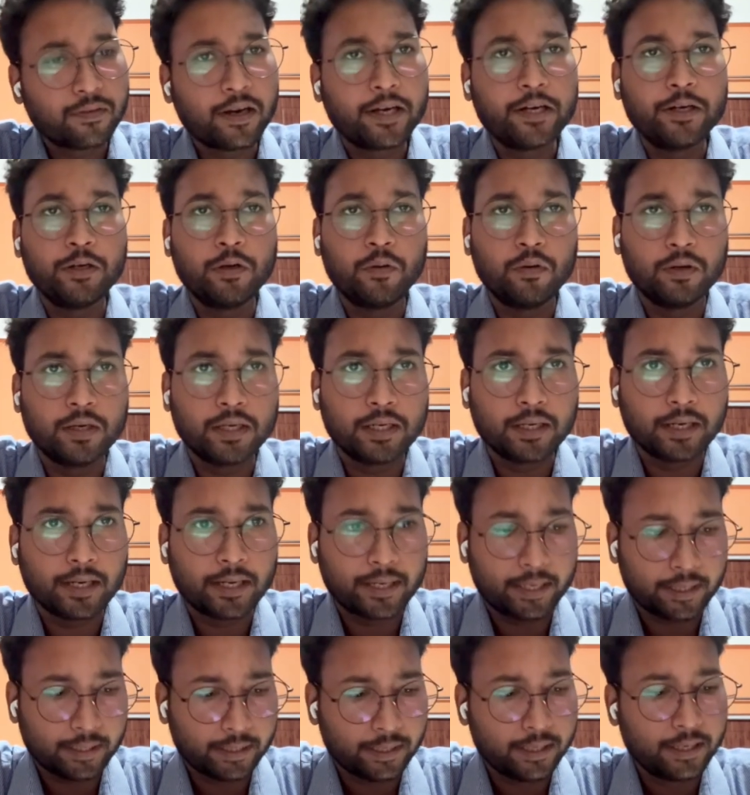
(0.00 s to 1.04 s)
donor
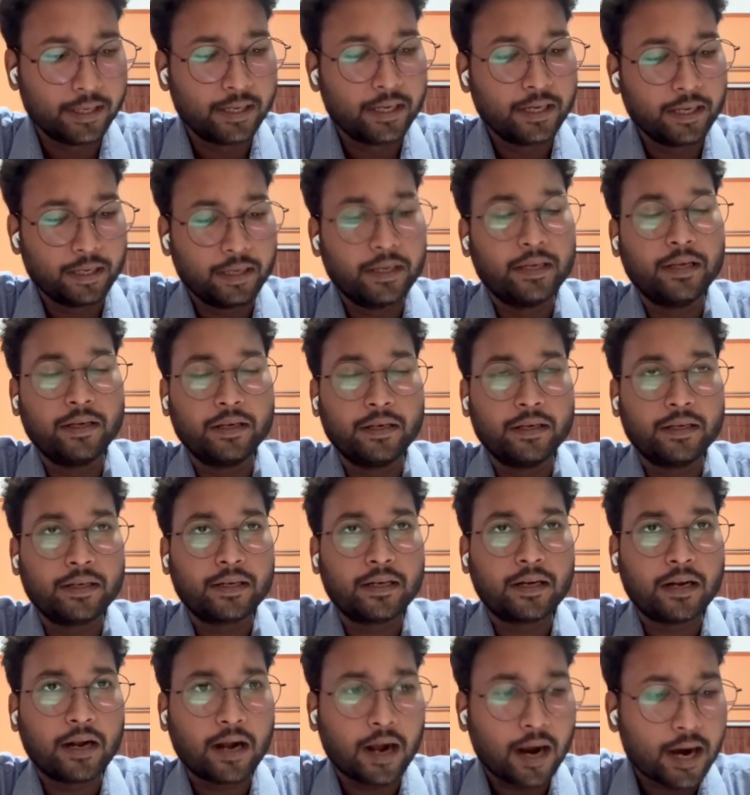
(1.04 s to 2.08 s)
A
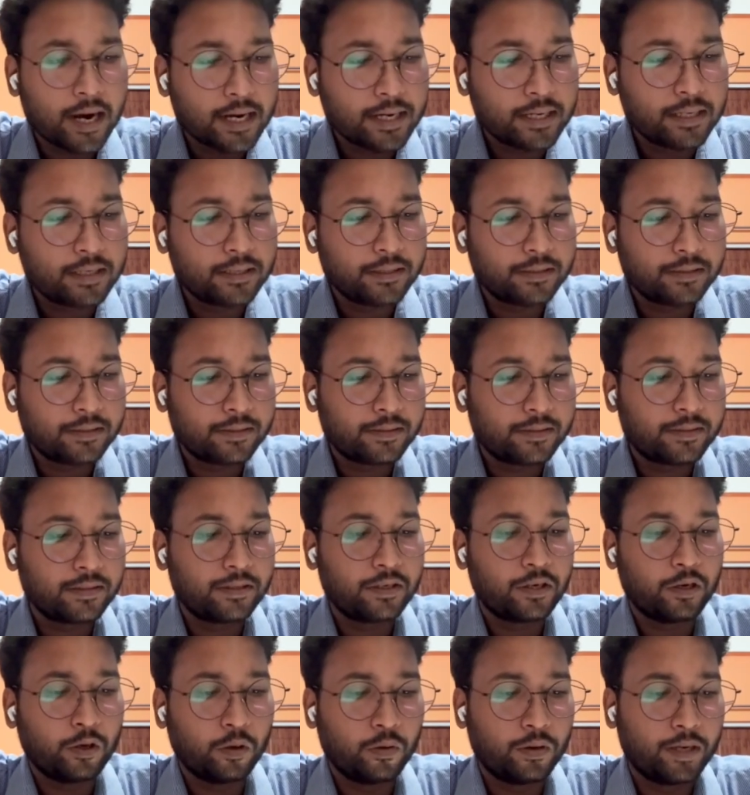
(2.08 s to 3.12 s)
can't
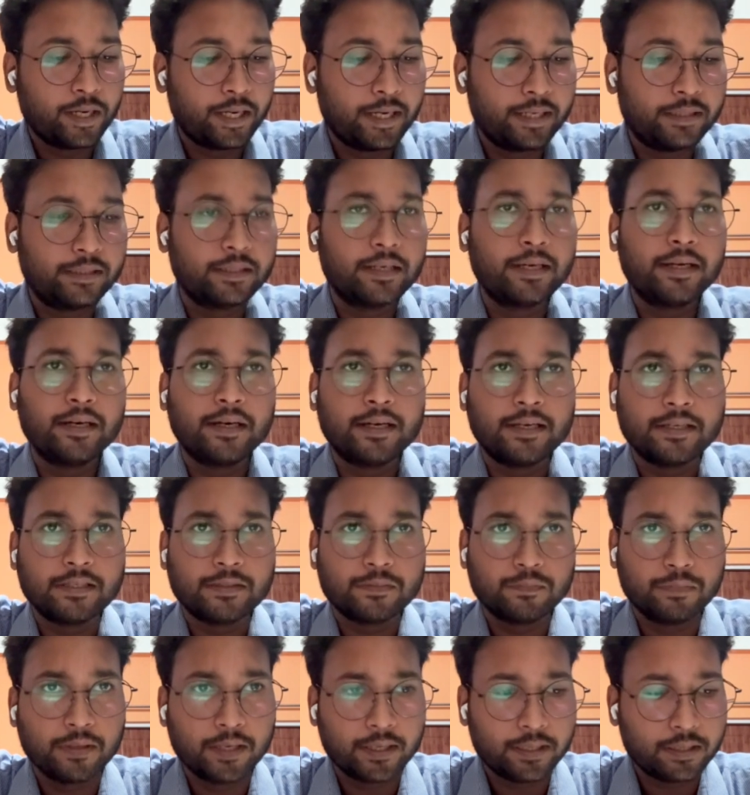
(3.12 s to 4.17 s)
donate his
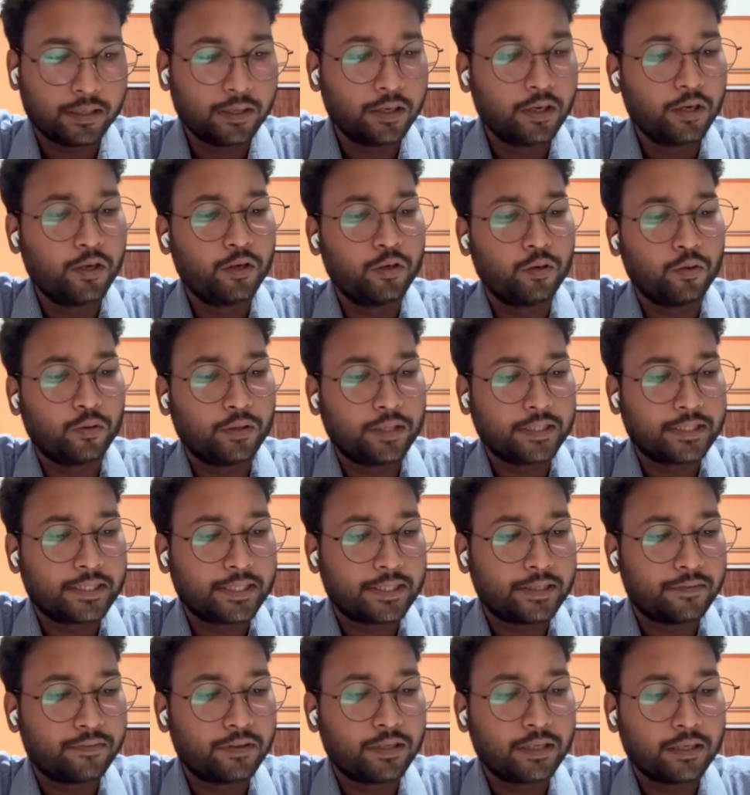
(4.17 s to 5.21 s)
blood to
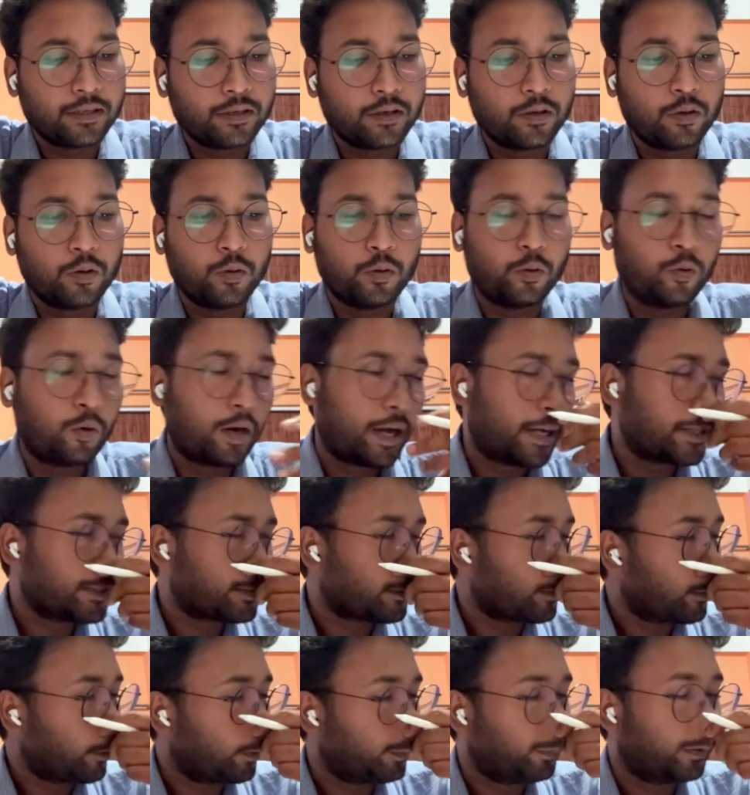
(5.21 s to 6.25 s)
receiver who has
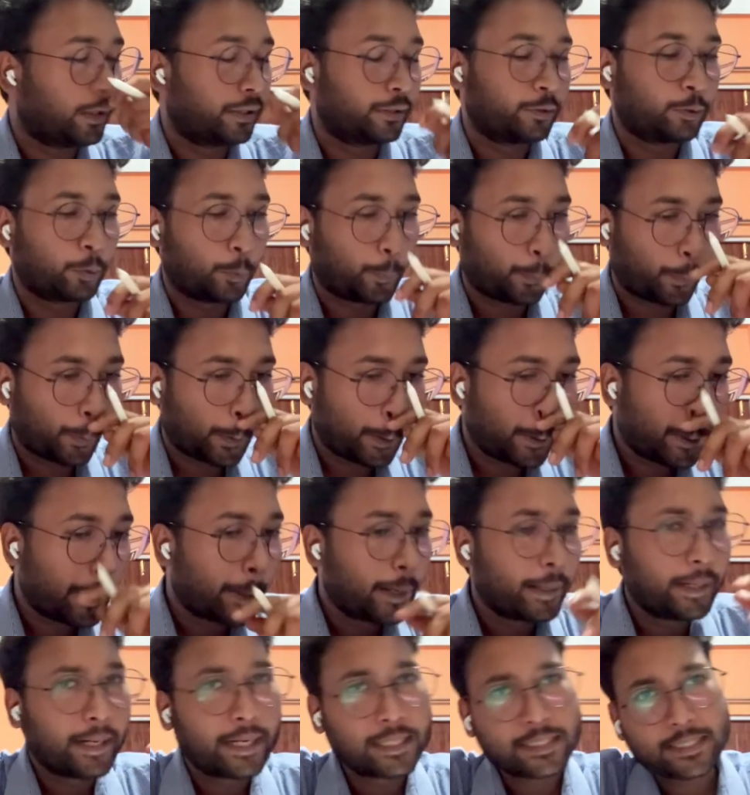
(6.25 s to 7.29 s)
O blood group.
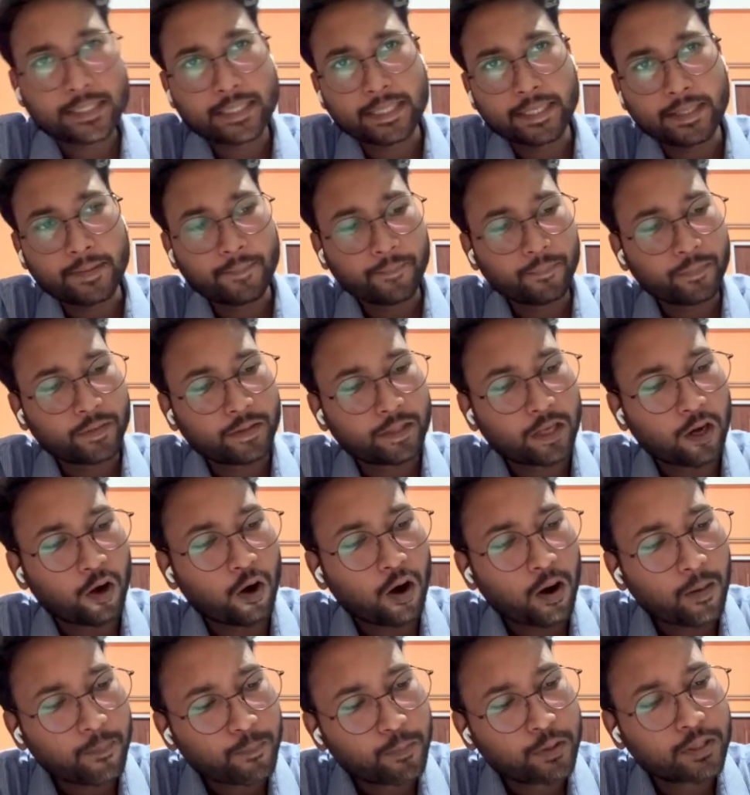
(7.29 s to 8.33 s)
Let's see the
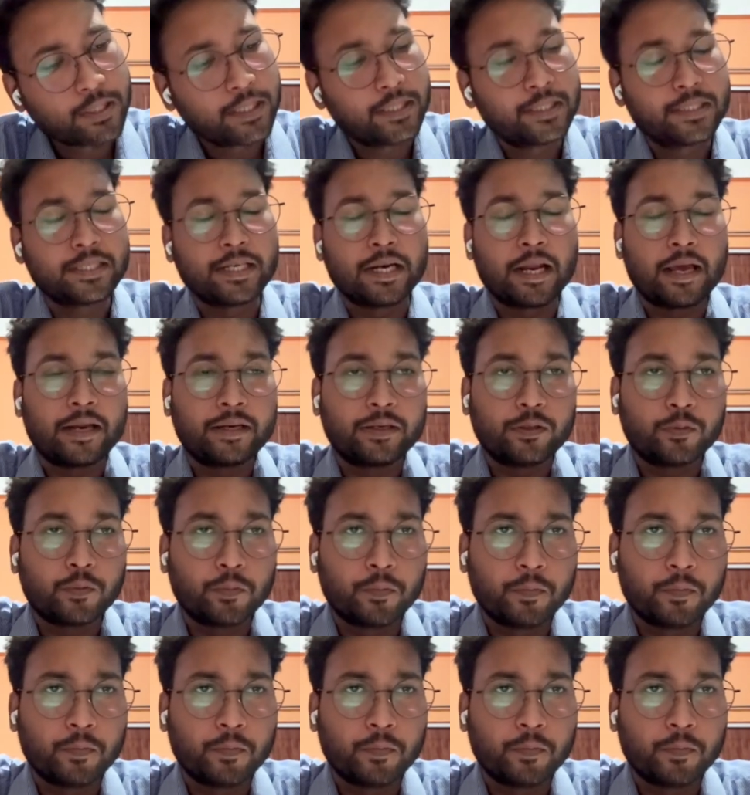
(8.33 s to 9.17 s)
opposite scenario.